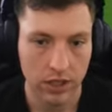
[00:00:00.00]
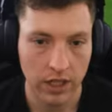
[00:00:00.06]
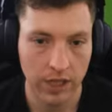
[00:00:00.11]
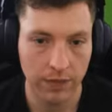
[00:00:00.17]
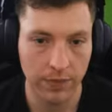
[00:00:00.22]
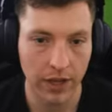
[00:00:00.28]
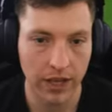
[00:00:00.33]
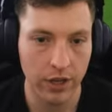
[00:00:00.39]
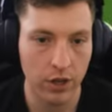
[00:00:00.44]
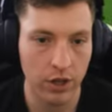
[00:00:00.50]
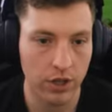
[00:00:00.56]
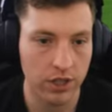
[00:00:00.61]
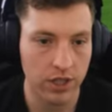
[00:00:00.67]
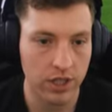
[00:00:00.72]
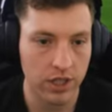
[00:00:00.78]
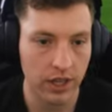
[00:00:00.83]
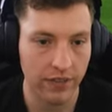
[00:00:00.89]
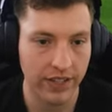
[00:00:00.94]
Can he play
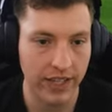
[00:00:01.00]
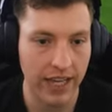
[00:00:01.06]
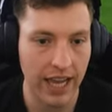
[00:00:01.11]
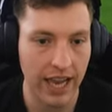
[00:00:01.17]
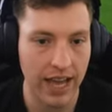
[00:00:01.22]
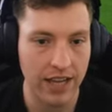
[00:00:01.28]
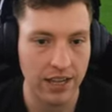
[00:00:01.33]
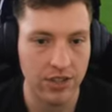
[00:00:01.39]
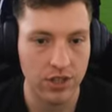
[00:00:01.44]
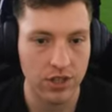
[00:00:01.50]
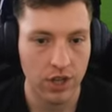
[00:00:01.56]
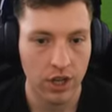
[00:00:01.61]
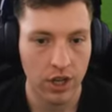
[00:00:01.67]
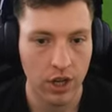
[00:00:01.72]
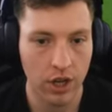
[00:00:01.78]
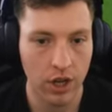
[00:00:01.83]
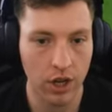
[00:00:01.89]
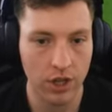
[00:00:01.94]
Hirst? I think he has.
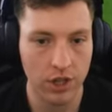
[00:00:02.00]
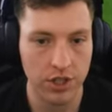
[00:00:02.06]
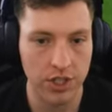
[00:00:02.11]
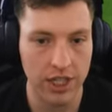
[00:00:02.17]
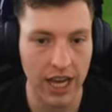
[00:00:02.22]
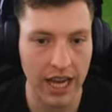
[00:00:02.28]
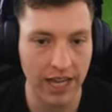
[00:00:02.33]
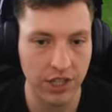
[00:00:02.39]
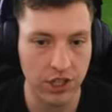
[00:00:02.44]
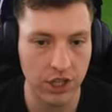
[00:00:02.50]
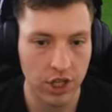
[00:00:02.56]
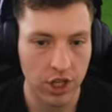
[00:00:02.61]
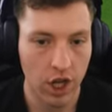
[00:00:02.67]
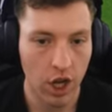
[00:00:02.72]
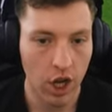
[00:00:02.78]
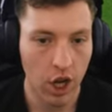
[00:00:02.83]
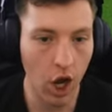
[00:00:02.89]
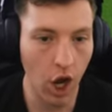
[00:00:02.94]
Hirst, touch.